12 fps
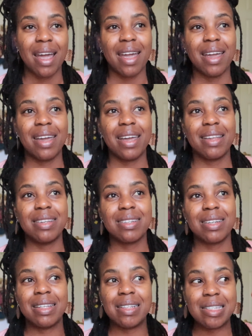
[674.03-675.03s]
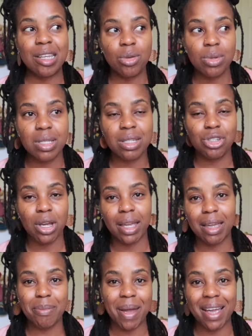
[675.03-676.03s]
and continuously
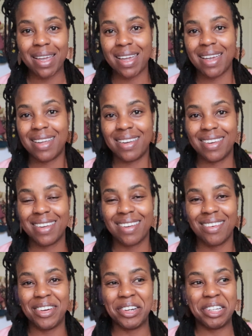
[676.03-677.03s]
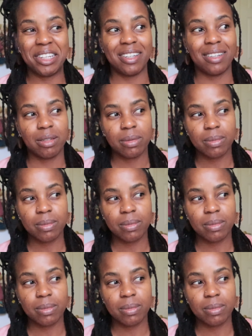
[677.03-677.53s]
checking back in on